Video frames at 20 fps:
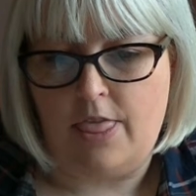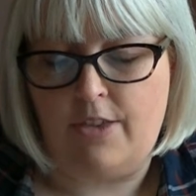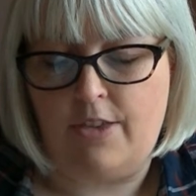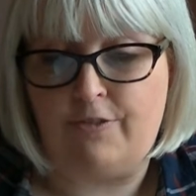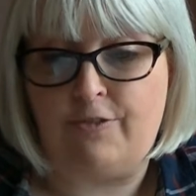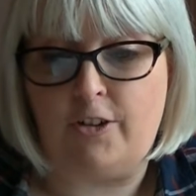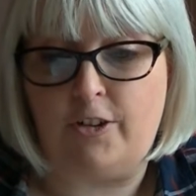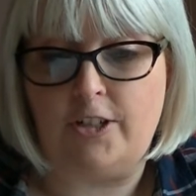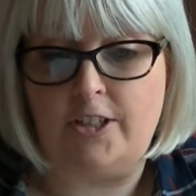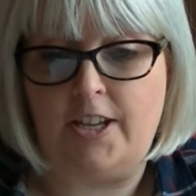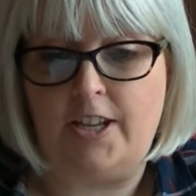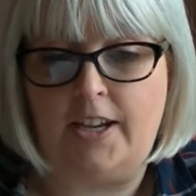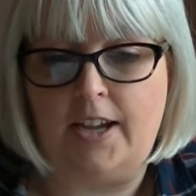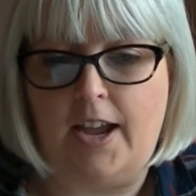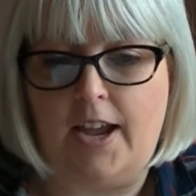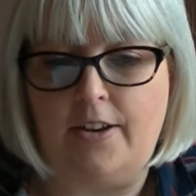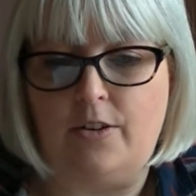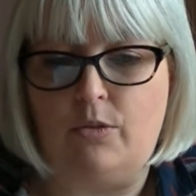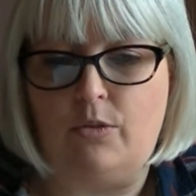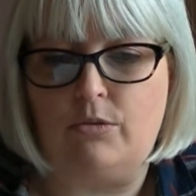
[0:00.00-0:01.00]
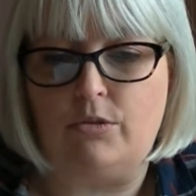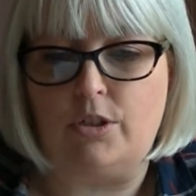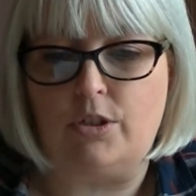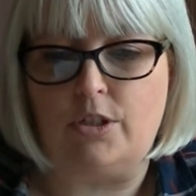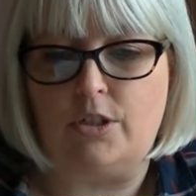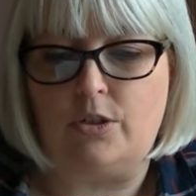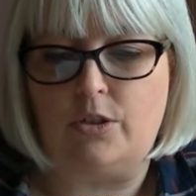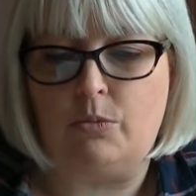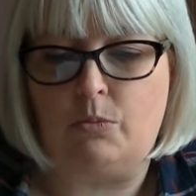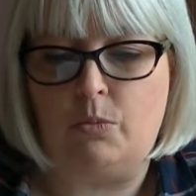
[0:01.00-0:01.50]
the first thing I
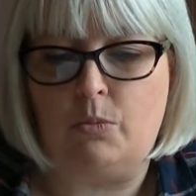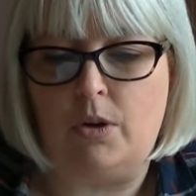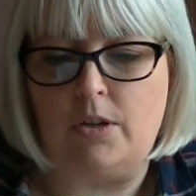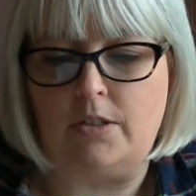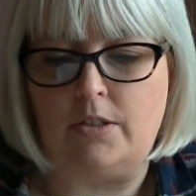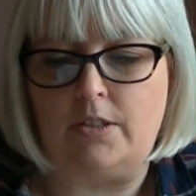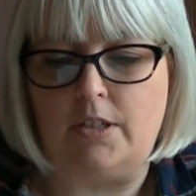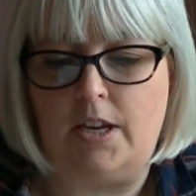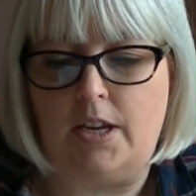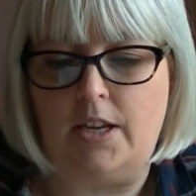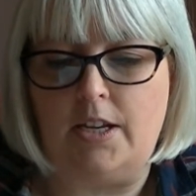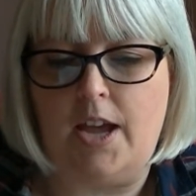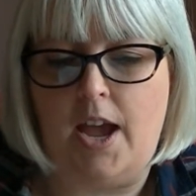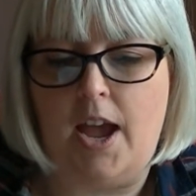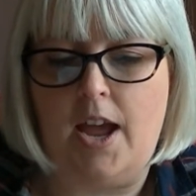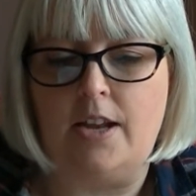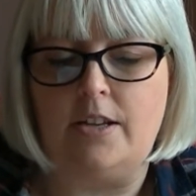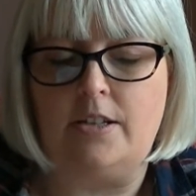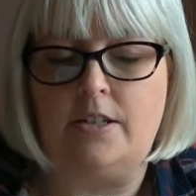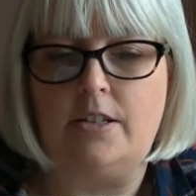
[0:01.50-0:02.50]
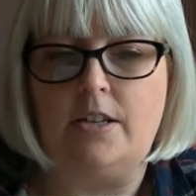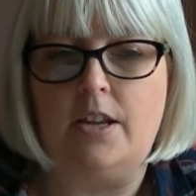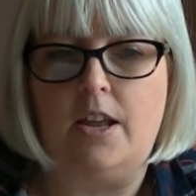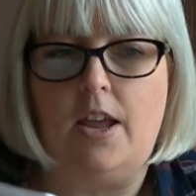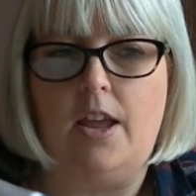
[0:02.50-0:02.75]
noticed was it had